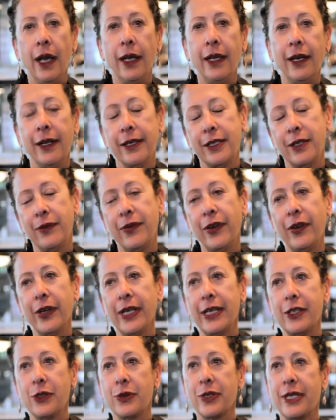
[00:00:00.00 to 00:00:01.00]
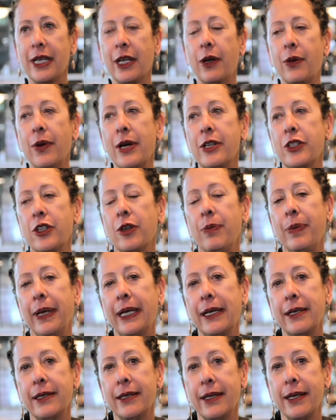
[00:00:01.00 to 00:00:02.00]
That's a very interesting question
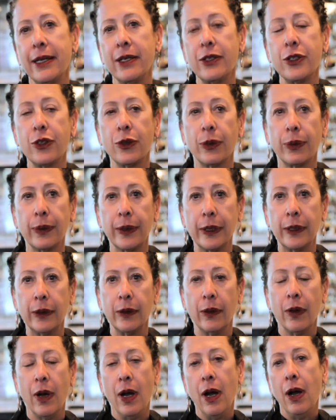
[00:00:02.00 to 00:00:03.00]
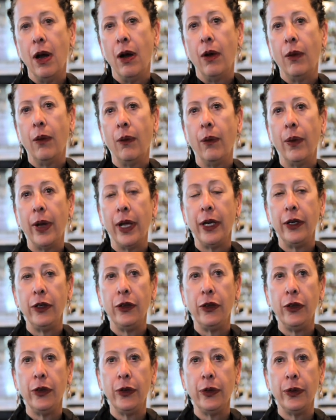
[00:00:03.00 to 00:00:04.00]
because it is true. When
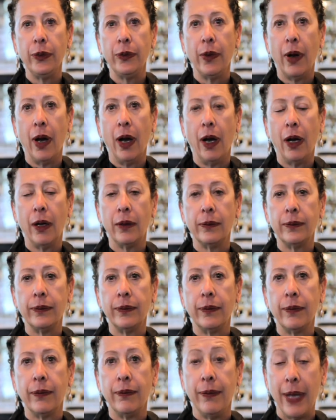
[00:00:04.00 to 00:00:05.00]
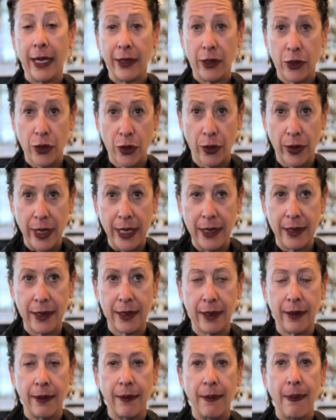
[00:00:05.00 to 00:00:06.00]
you make the
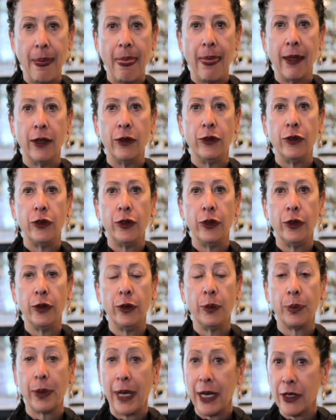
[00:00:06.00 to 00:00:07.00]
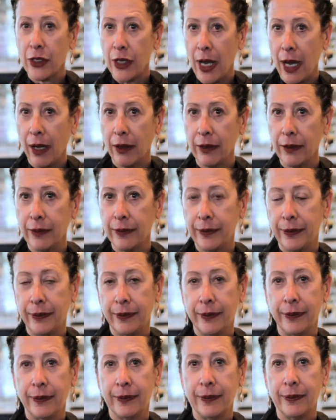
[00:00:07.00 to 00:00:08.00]
choice to branch out,
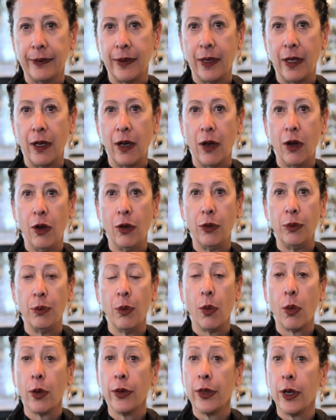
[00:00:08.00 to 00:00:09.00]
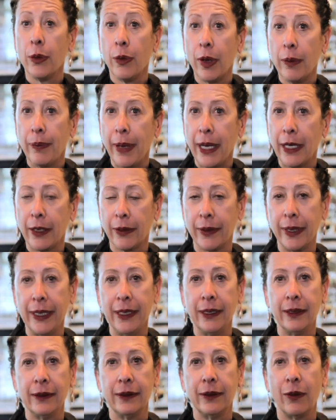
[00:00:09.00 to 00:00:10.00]
own more than one
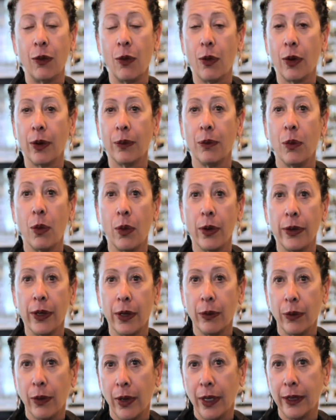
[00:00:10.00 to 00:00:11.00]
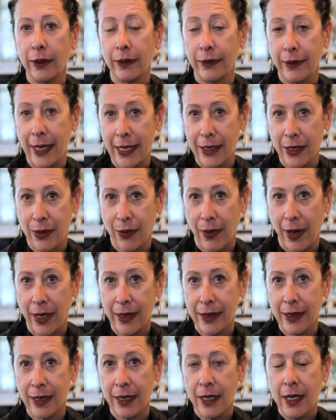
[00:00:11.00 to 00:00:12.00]
bakery or more than one
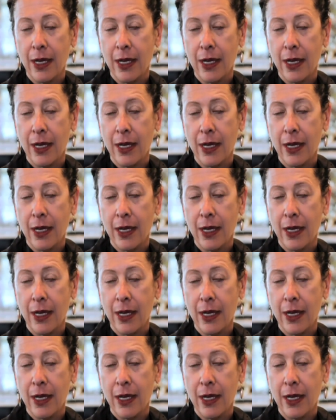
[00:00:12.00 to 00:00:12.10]
restaurant,